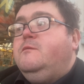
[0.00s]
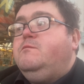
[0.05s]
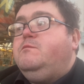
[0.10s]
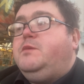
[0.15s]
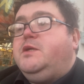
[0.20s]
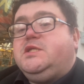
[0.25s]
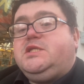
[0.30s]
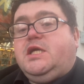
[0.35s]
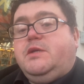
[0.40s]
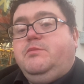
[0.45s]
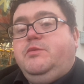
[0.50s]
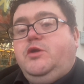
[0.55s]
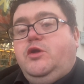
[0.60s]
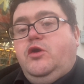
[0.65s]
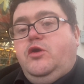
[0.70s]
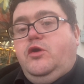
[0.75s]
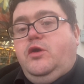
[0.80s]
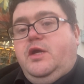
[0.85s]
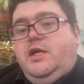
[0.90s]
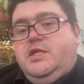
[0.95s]
but I'm
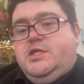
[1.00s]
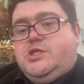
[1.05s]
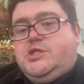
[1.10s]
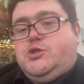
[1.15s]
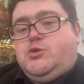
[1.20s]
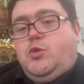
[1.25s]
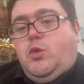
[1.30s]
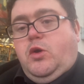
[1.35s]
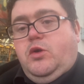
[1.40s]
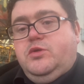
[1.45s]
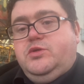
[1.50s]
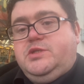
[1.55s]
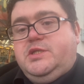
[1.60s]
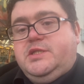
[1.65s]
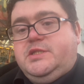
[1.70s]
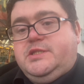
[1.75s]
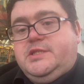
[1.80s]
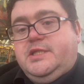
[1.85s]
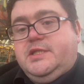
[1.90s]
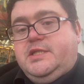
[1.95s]
here in Swansea
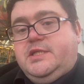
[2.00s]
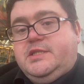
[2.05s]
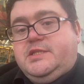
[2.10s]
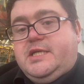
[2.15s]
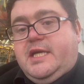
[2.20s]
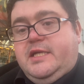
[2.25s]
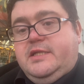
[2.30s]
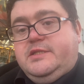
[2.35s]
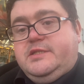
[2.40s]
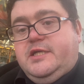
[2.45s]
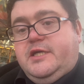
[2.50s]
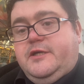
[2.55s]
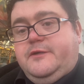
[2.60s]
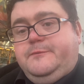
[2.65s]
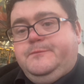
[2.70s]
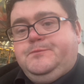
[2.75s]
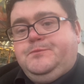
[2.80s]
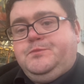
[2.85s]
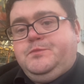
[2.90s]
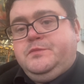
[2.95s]
City Centre
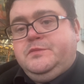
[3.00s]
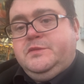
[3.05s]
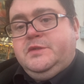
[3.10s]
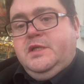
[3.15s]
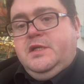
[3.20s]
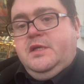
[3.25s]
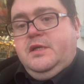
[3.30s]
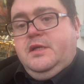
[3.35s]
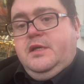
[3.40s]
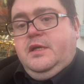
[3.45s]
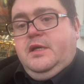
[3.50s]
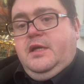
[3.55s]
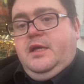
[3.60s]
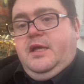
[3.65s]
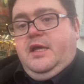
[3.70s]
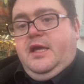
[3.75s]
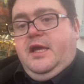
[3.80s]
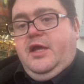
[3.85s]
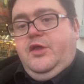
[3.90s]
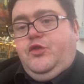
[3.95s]

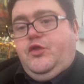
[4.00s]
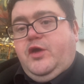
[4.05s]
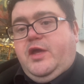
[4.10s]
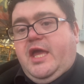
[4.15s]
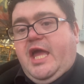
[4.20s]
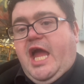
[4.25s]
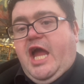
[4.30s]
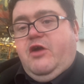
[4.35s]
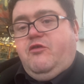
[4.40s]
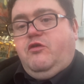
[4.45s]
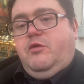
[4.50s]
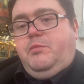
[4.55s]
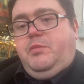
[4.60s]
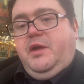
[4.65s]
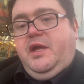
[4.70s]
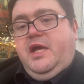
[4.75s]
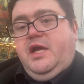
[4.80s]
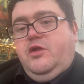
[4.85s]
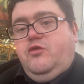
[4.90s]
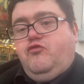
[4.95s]
in the
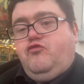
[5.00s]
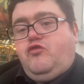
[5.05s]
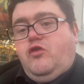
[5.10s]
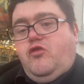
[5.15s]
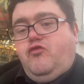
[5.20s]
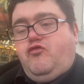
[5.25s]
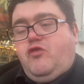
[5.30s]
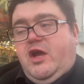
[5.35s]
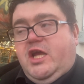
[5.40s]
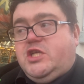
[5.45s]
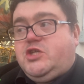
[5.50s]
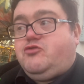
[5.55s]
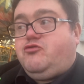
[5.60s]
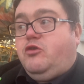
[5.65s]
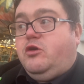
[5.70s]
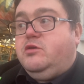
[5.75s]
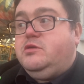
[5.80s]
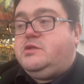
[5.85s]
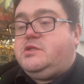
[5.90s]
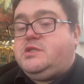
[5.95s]
Caribbean
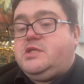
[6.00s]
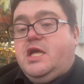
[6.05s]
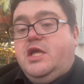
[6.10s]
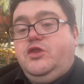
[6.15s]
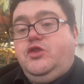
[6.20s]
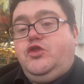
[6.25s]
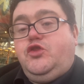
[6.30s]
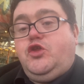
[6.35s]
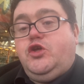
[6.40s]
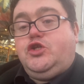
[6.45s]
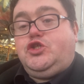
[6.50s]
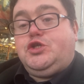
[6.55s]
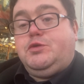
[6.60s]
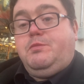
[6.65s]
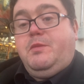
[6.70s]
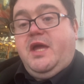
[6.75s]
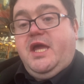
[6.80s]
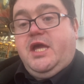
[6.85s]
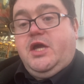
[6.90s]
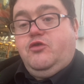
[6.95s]
restaurant, in the
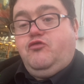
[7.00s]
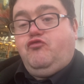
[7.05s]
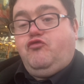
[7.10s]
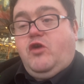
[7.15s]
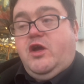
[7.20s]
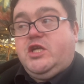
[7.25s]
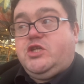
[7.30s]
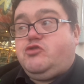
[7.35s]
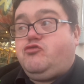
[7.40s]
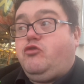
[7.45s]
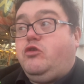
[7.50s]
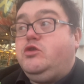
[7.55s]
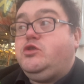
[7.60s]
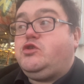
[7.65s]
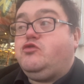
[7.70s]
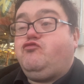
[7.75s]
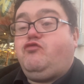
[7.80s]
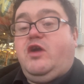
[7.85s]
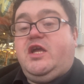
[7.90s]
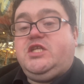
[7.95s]
Jamaican
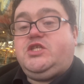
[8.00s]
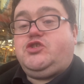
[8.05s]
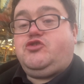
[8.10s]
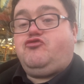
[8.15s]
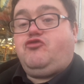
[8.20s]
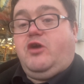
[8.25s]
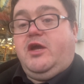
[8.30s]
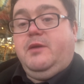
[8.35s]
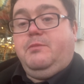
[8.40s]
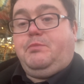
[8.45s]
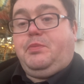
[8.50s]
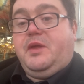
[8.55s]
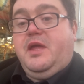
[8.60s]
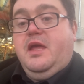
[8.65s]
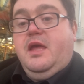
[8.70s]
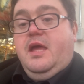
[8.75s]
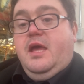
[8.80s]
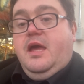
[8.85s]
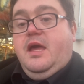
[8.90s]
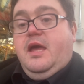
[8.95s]
restaurant, Red Stripe.
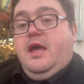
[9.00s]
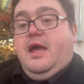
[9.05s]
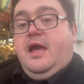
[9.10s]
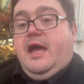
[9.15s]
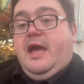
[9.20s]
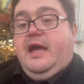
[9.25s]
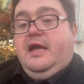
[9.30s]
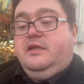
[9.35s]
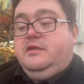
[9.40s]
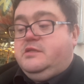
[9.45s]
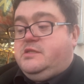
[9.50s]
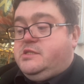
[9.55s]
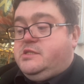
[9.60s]
Let